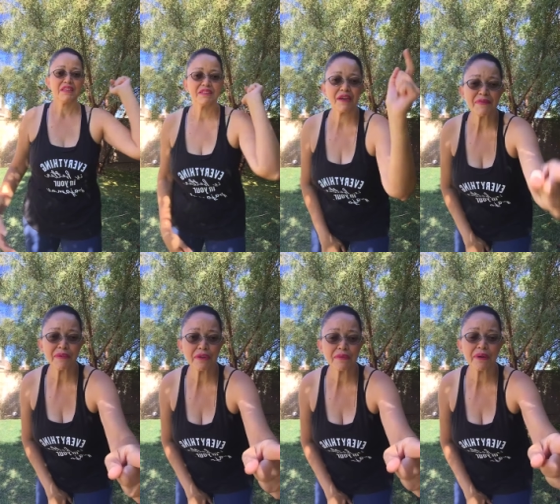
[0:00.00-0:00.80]
Day
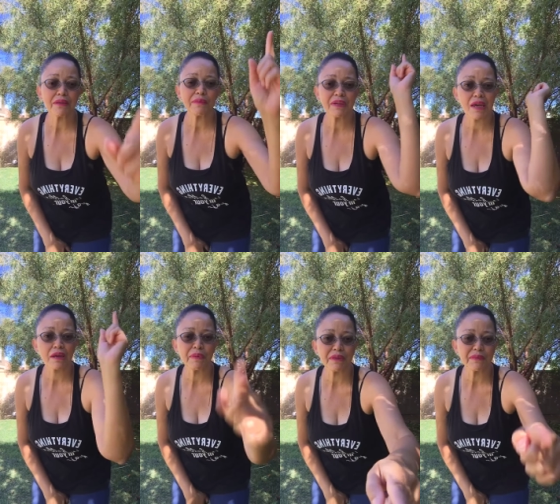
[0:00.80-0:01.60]
41. We ain't
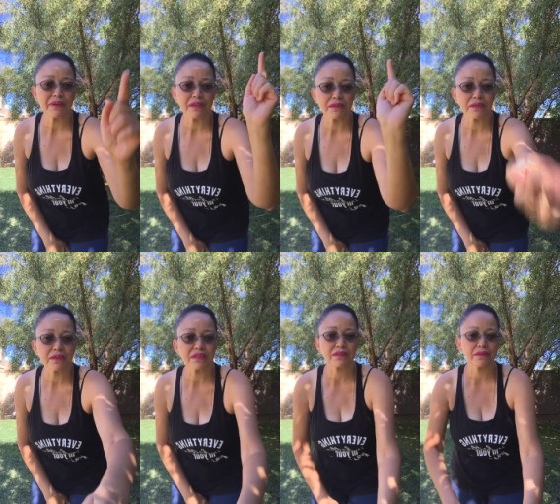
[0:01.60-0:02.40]
quitting. We're gonna do
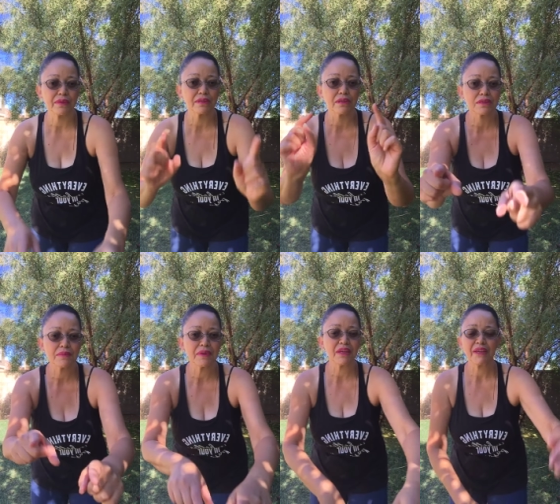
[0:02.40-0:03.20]
this. You wanna do this with
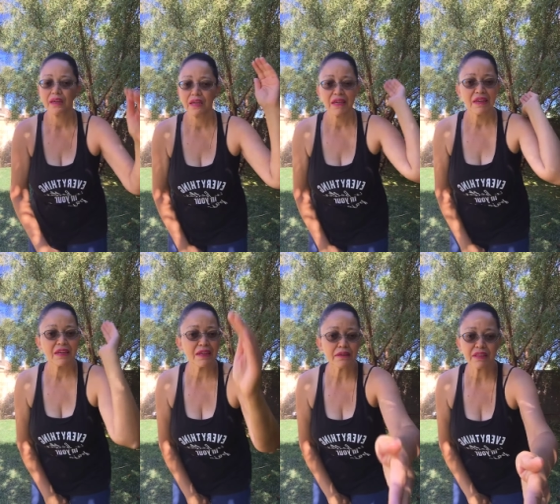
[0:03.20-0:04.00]
me?
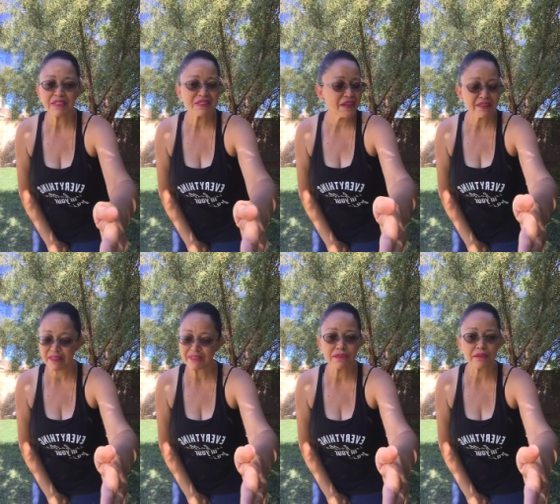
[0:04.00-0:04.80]
Get. Let's get.
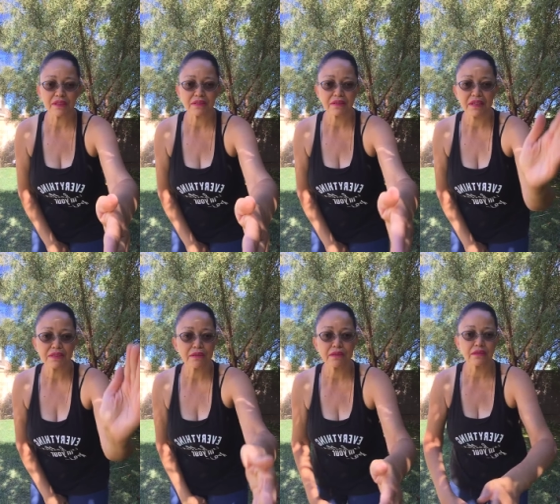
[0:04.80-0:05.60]
Let's do this. Let's
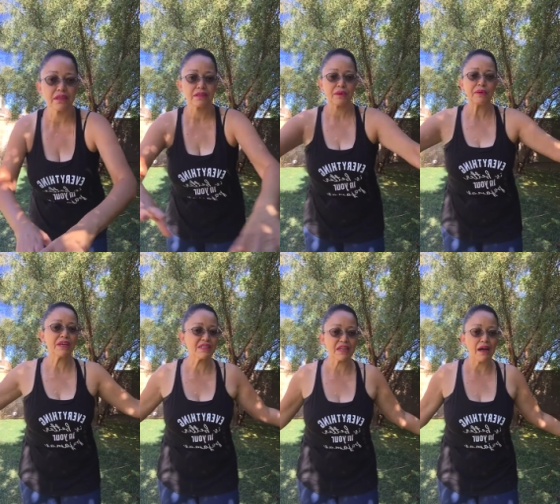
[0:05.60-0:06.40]
do This
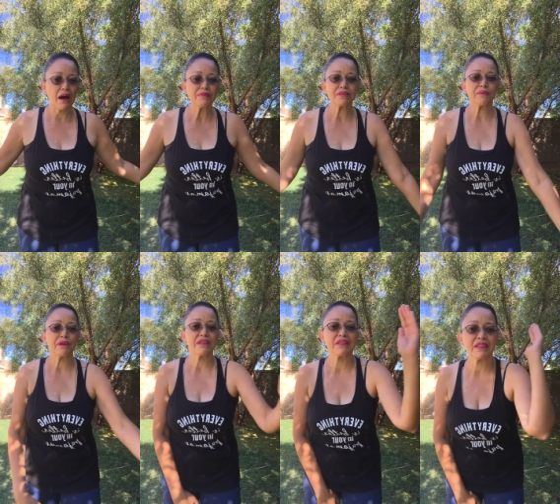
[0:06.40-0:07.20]
quitting is not an option. We're
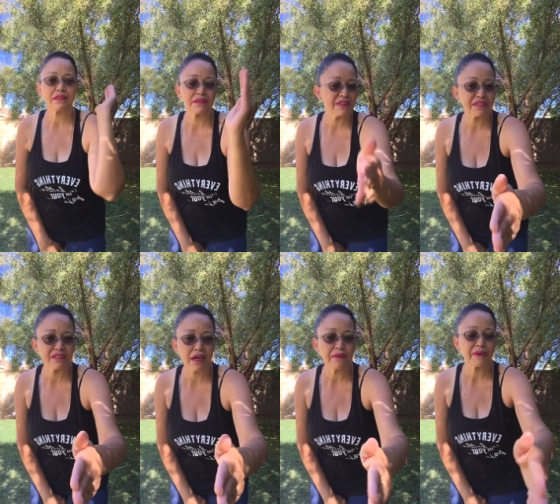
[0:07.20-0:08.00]
gonna get this done.